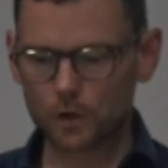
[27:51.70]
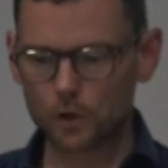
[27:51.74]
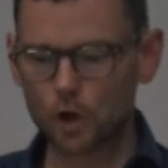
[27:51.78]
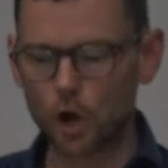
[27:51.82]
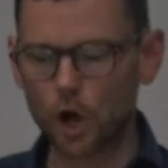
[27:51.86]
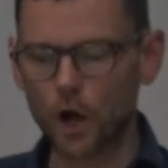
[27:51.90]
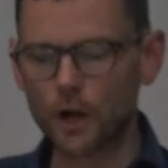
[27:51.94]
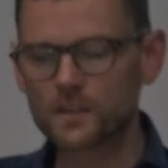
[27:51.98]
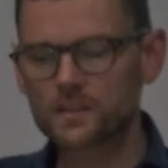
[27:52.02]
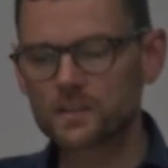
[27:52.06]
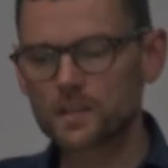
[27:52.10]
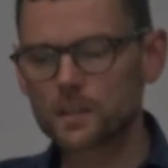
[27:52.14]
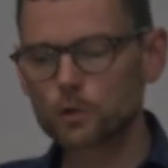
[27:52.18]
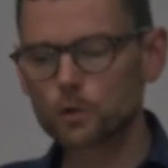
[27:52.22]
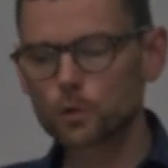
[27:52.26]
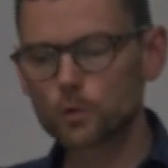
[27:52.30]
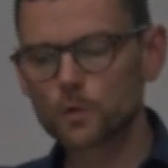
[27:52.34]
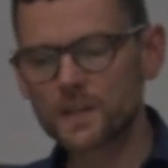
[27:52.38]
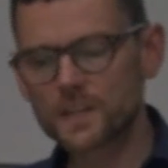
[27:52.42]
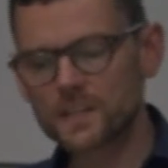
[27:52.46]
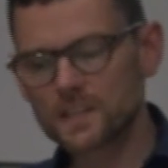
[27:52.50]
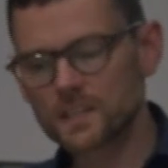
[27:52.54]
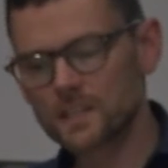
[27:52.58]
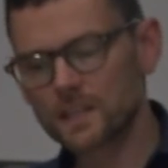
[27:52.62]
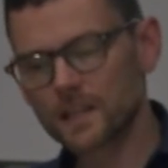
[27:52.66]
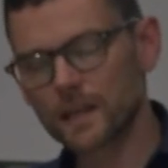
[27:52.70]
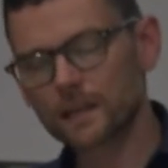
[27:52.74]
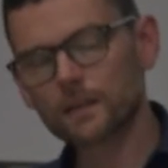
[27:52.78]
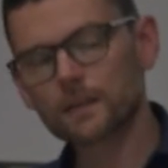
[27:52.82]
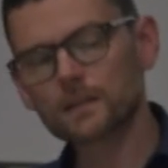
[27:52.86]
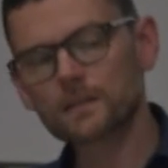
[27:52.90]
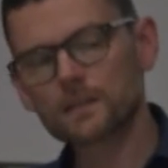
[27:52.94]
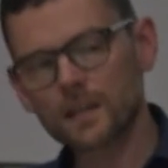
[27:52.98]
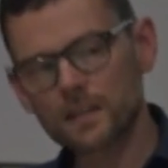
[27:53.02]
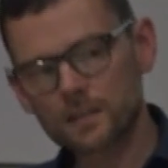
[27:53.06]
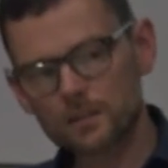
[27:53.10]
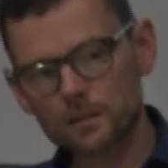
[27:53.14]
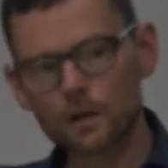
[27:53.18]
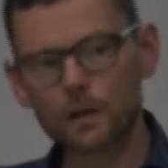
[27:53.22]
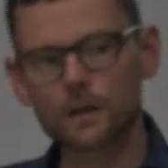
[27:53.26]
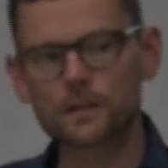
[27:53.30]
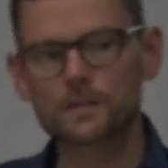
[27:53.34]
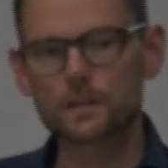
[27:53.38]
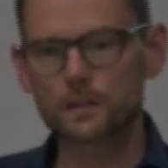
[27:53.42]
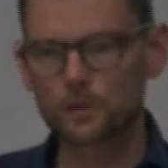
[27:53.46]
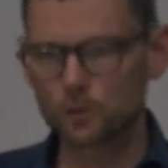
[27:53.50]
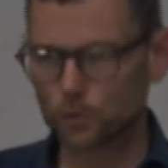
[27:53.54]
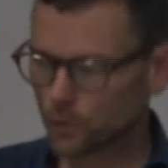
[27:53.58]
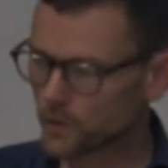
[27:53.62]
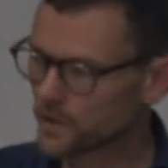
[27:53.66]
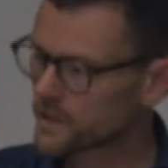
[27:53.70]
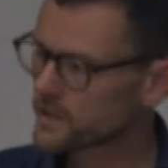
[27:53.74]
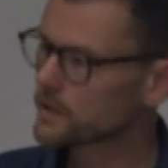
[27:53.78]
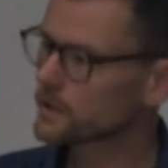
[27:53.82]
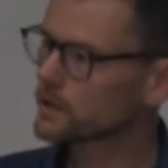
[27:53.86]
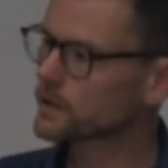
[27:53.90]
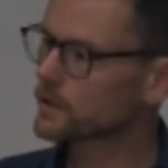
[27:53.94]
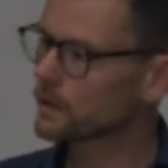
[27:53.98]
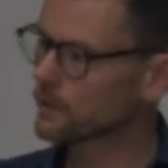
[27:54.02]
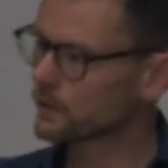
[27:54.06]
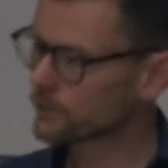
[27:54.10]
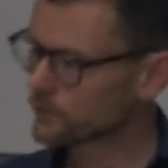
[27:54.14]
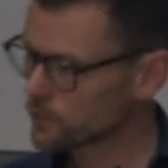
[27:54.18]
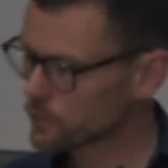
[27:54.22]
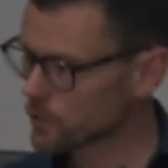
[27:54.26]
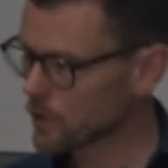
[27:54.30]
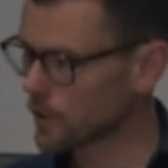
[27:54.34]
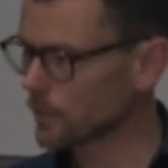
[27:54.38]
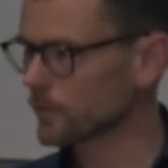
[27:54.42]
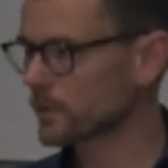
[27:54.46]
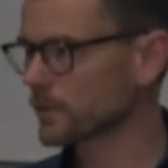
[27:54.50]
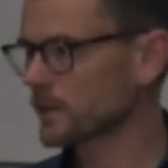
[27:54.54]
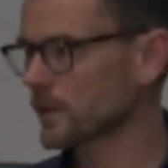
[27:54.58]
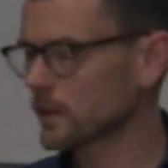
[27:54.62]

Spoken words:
continuity and the discontinuity of Trump.